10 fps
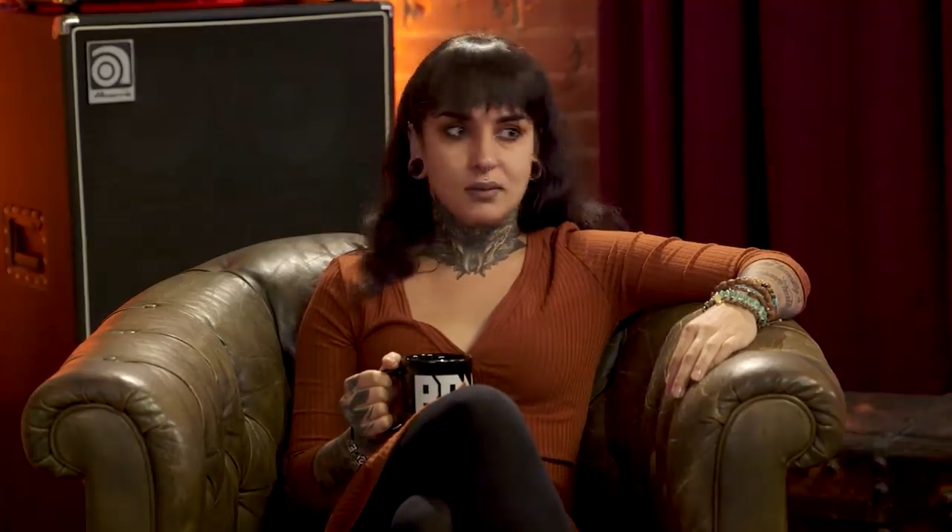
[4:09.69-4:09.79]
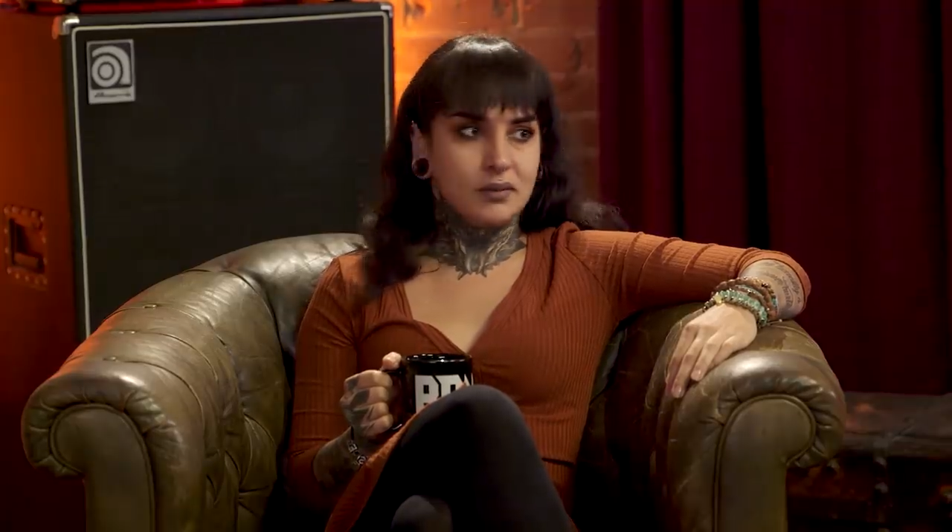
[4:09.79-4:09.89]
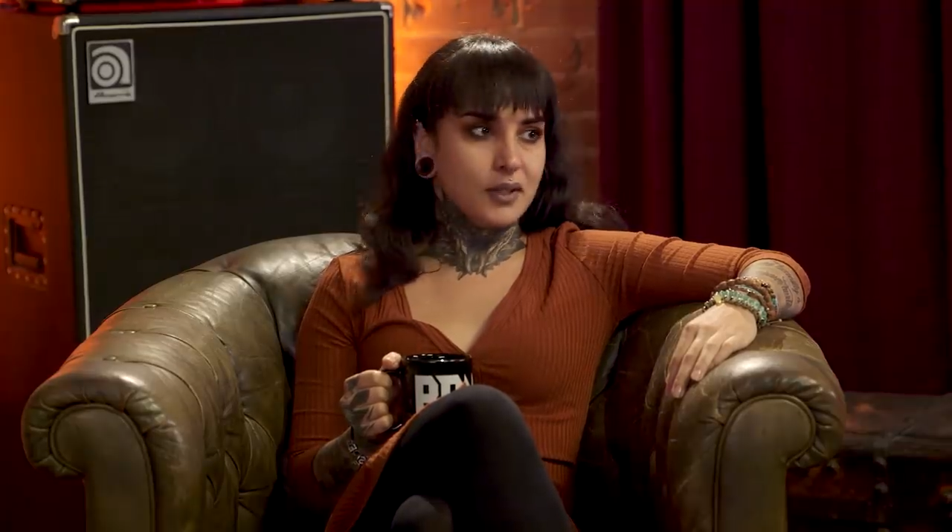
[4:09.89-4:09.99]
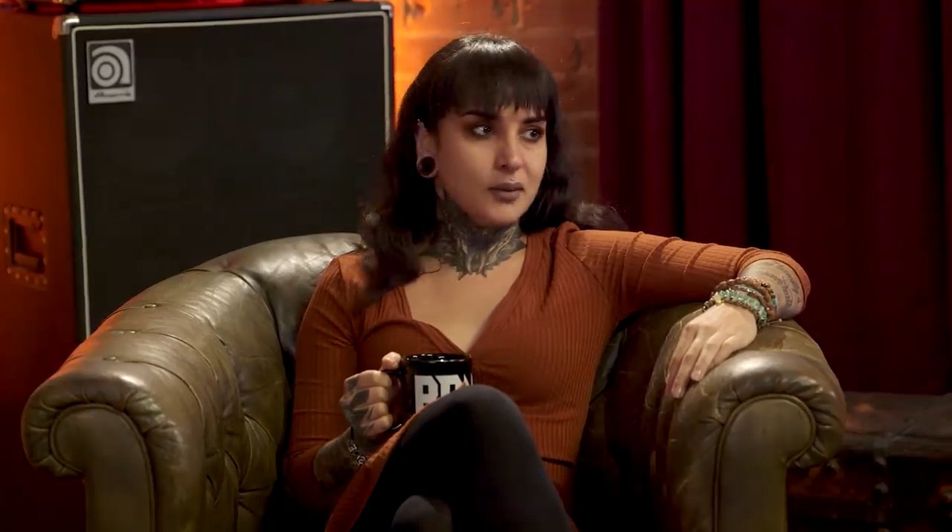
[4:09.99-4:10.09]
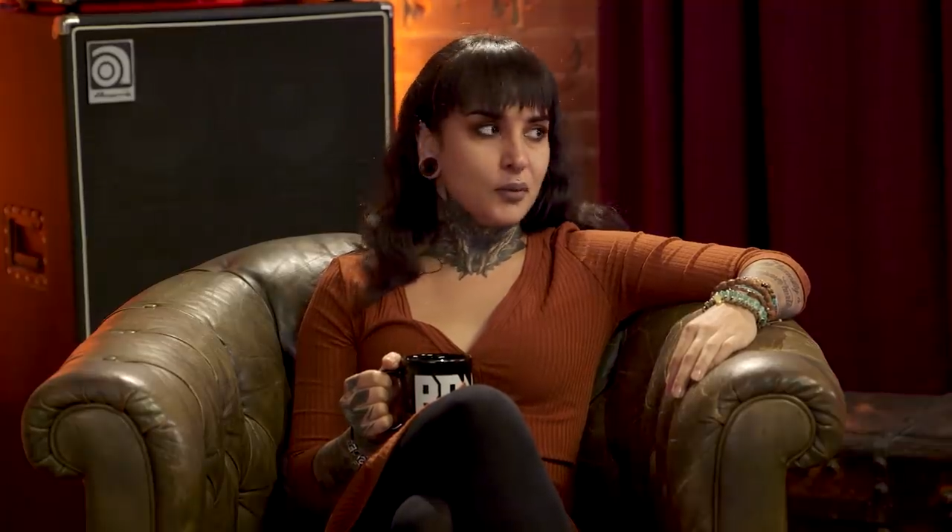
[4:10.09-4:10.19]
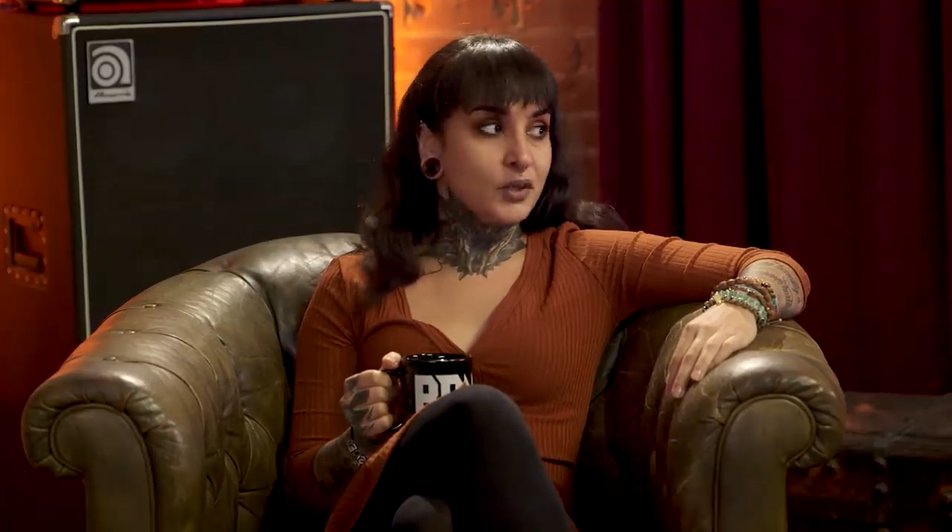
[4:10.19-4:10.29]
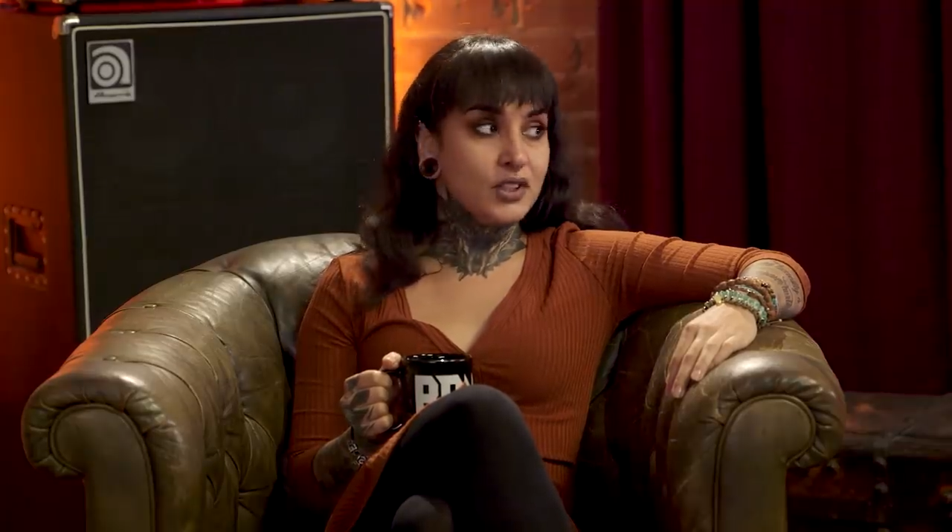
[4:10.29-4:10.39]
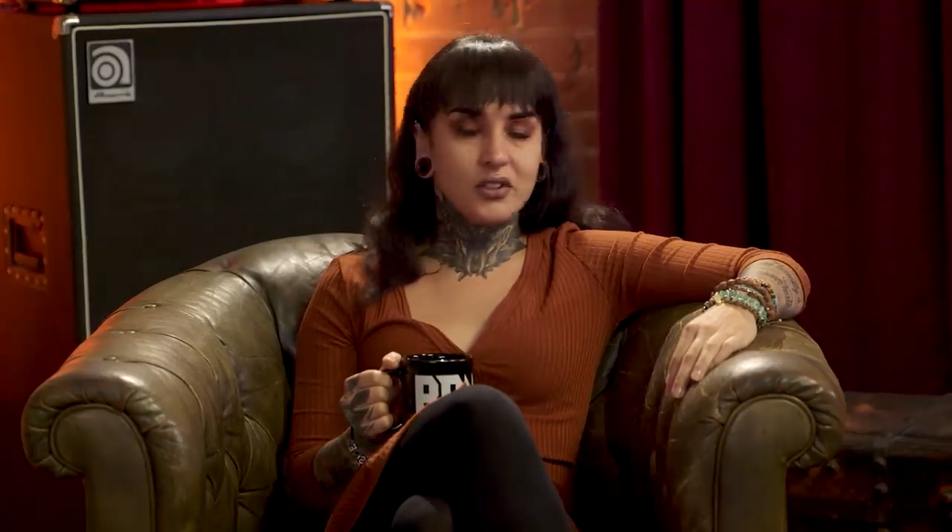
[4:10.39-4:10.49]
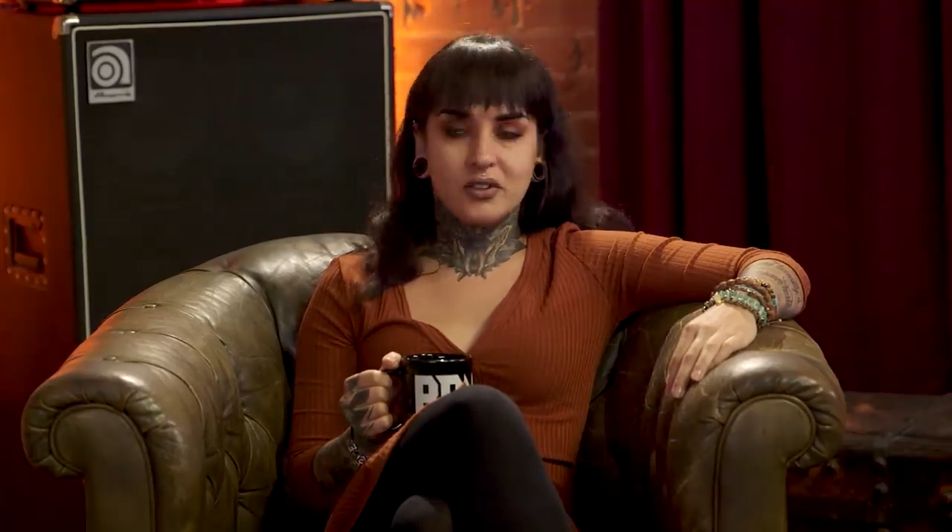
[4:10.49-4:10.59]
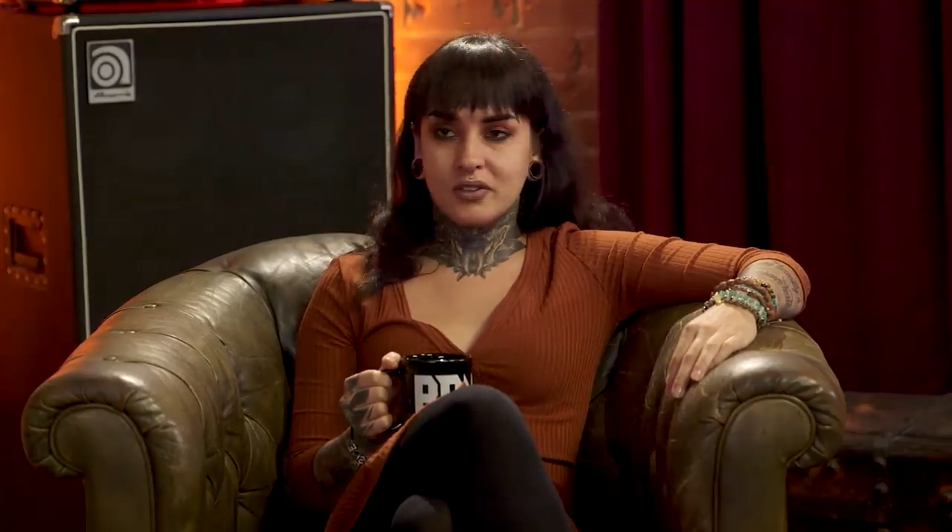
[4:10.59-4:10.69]
I don't know,
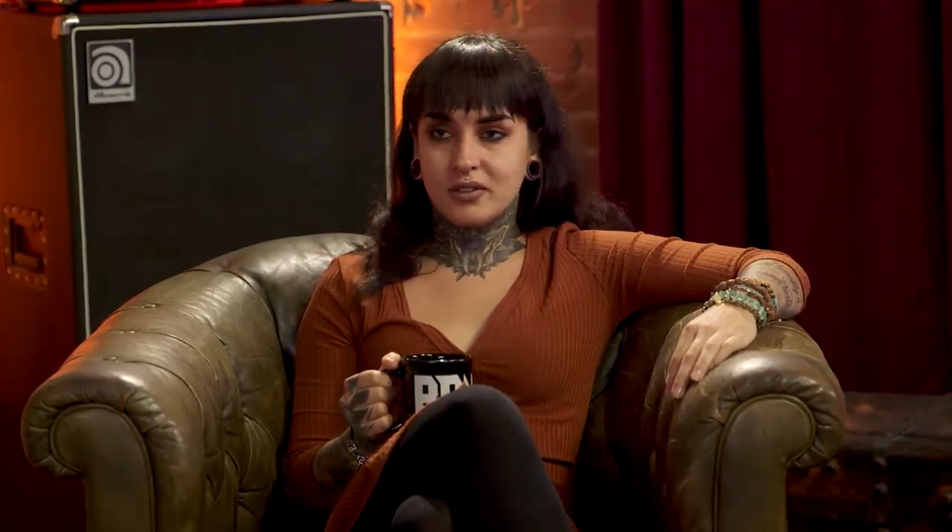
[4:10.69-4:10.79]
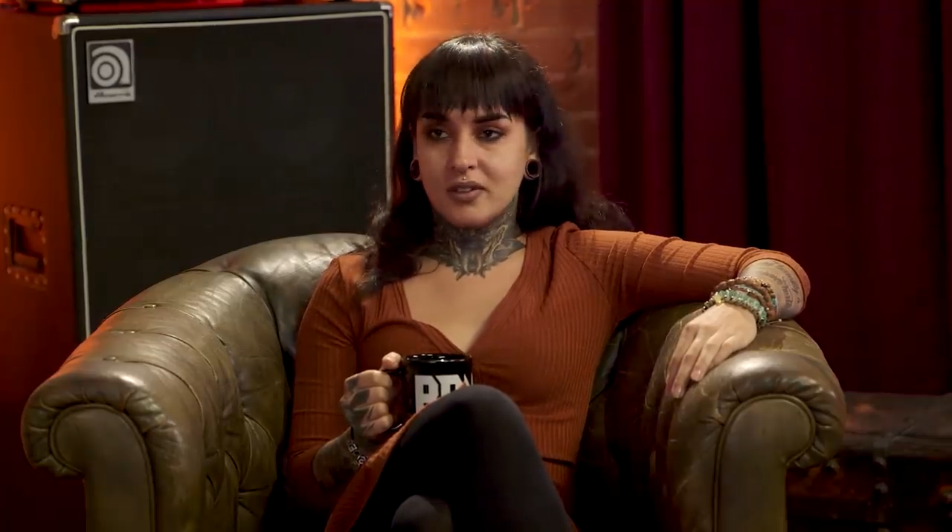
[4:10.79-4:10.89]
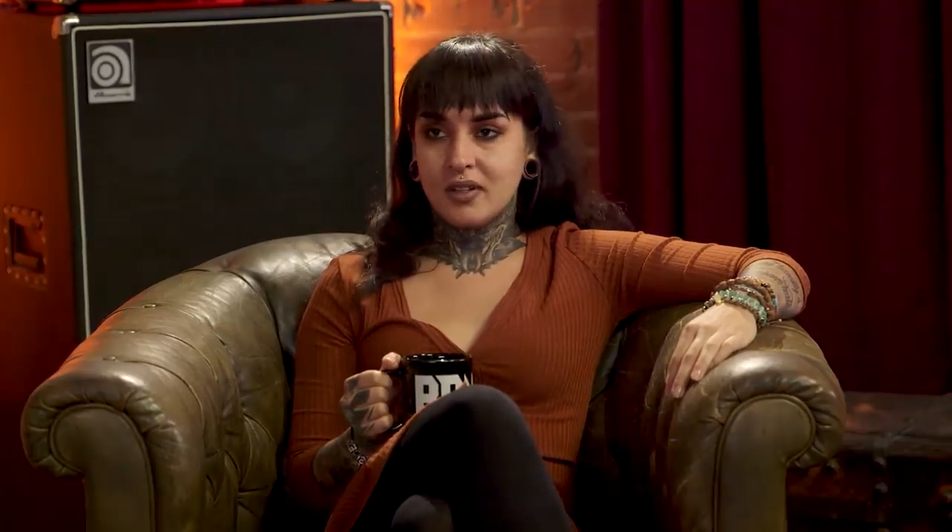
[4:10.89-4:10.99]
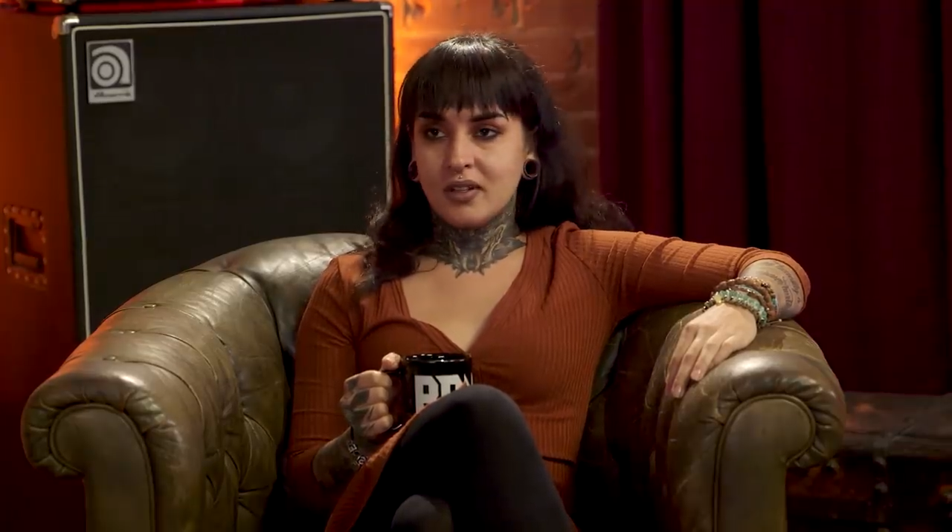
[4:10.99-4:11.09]
years